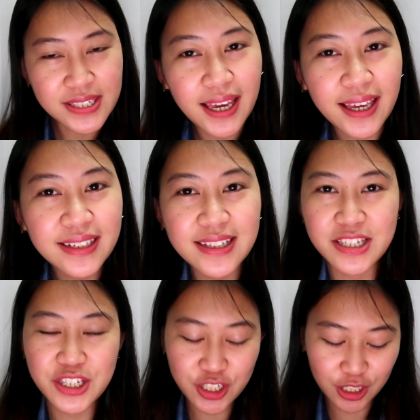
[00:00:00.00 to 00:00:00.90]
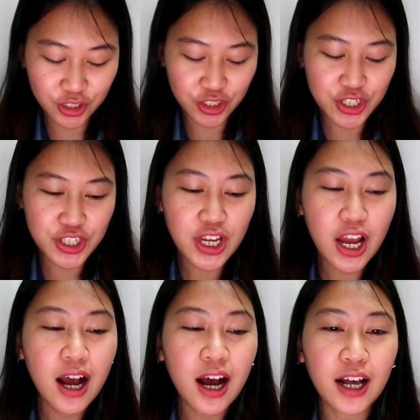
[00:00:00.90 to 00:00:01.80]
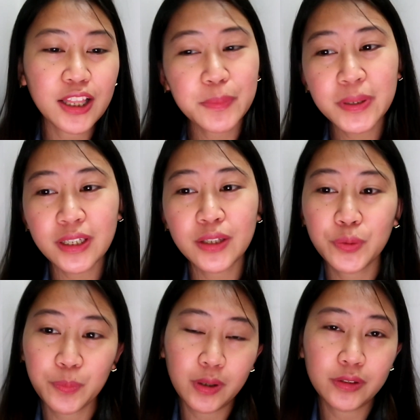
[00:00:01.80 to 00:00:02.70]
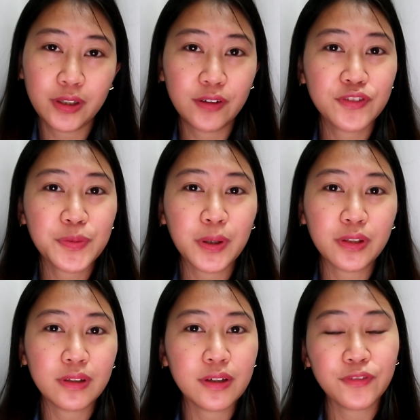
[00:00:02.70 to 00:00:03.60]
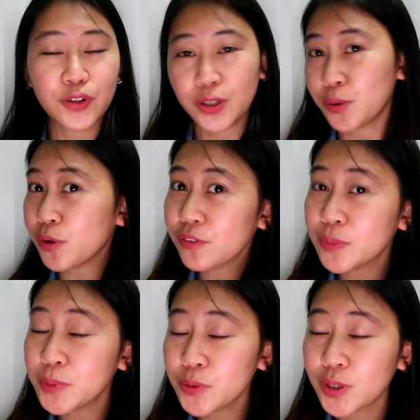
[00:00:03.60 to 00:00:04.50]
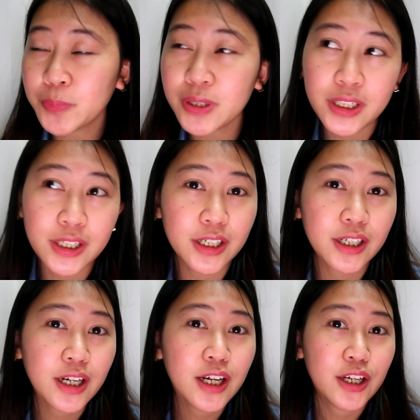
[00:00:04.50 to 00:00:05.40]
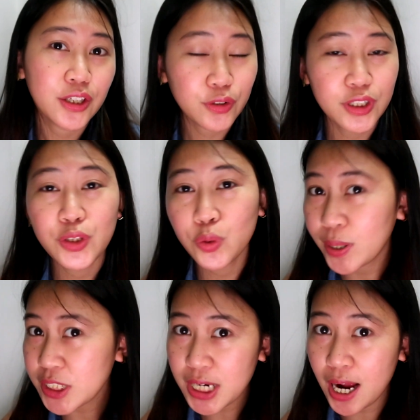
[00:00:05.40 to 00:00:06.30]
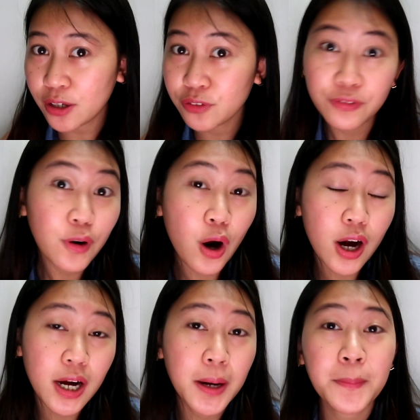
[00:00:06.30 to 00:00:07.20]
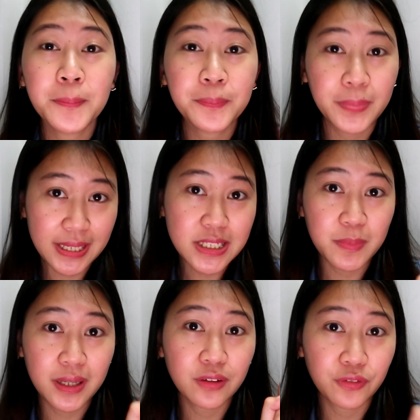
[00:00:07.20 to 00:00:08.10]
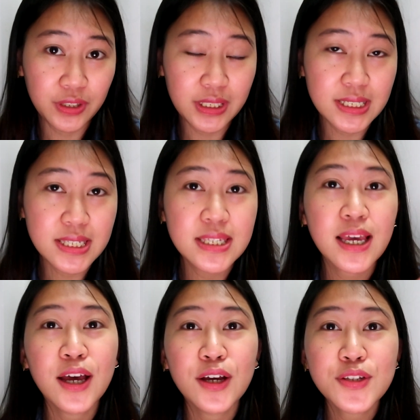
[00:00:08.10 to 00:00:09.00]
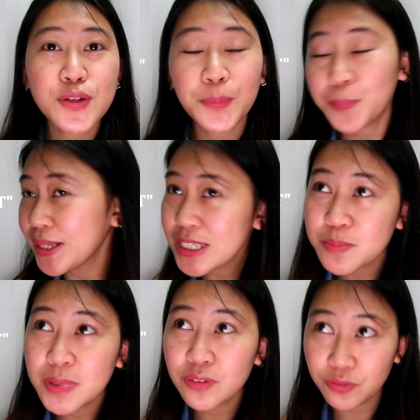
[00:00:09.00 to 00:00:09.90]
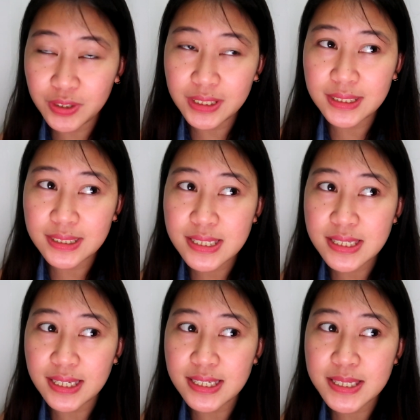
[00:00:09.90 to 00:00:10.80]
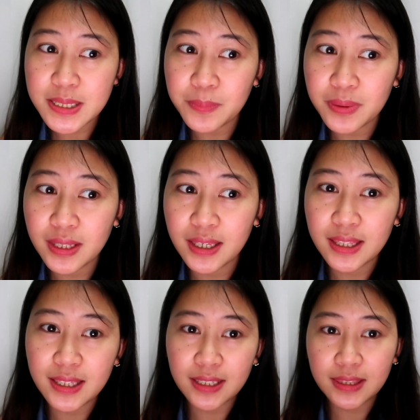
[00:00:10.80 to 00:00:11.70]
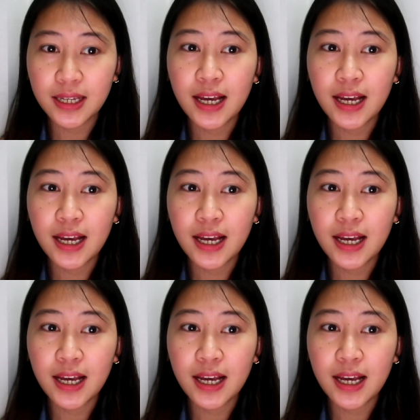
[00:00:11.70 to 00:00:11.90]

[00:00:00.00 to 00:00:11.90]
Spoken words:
said, this is not just limited to Maldives, but if you're an OFW coming here, you need to watch out for placement fees. So placement fees is something that